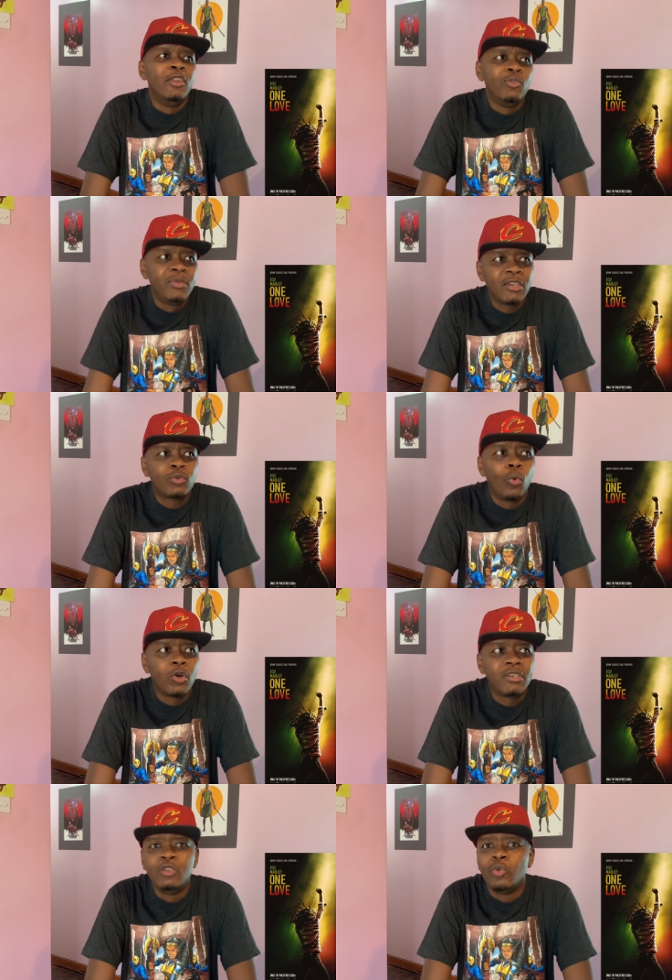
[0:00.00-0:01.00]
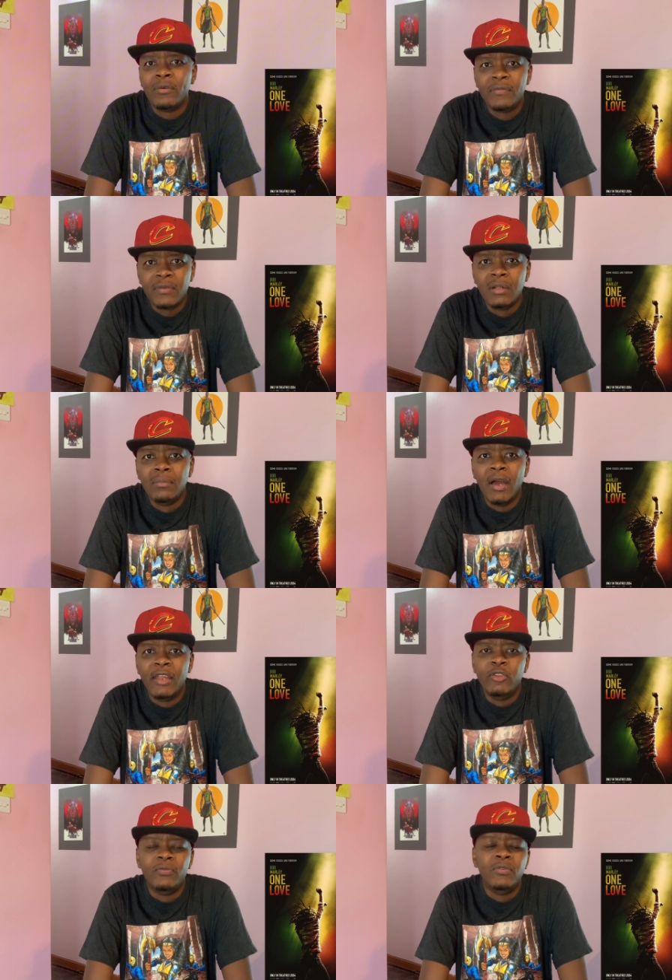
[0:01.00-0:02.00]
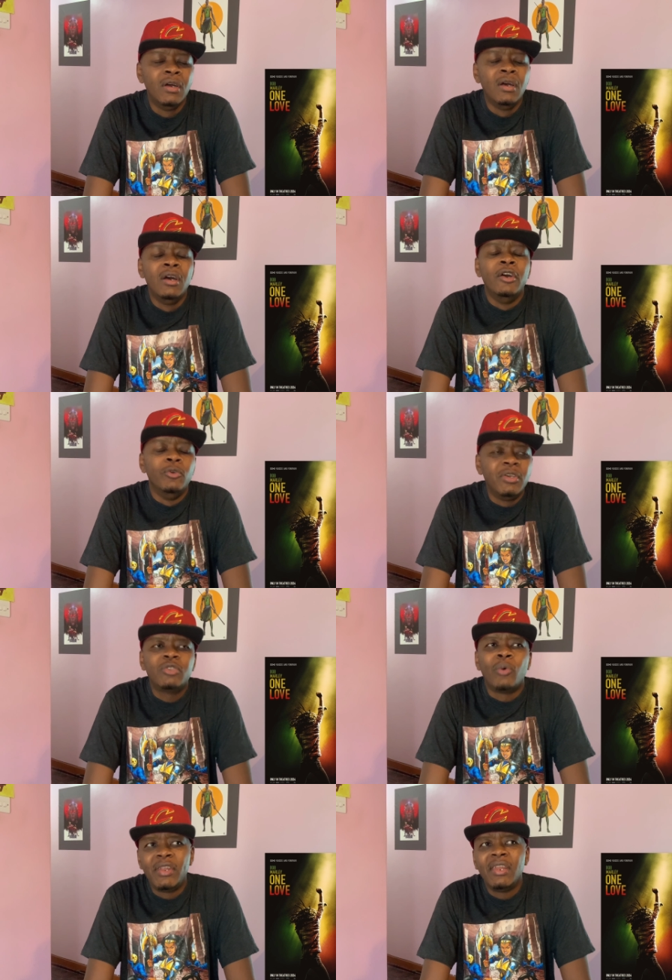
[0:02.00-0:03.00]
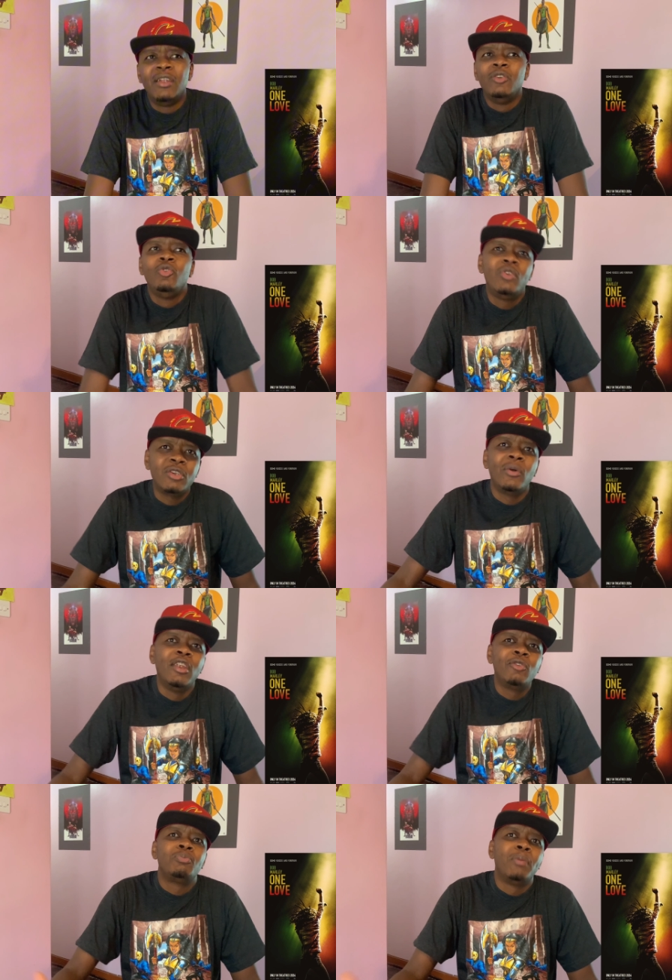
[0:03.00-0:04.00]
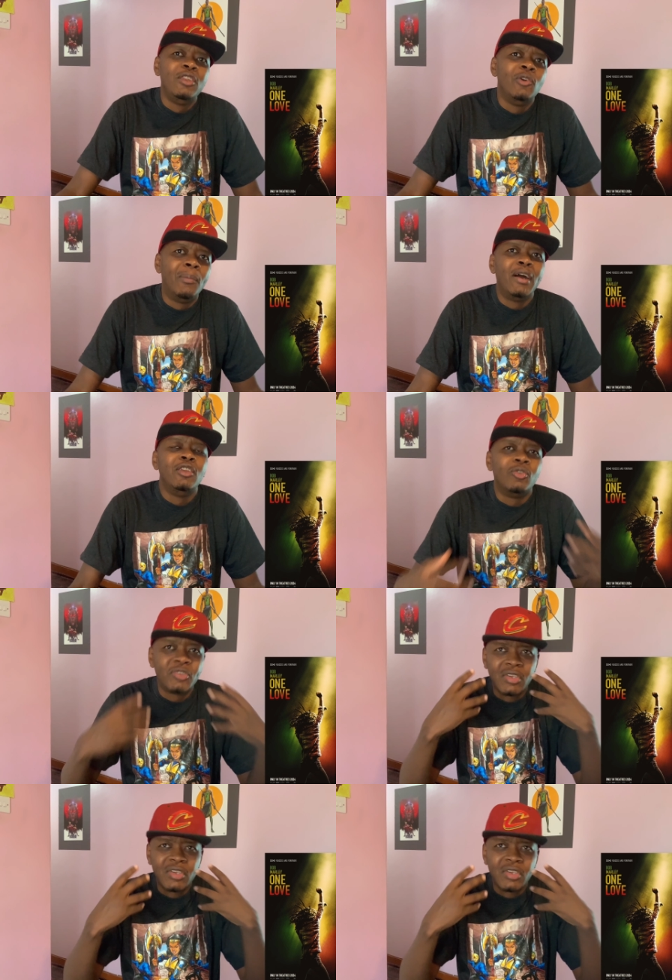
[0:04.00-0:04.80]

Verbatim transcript: and you just walked into a film and you've you just wanted you just wanted to spend your money on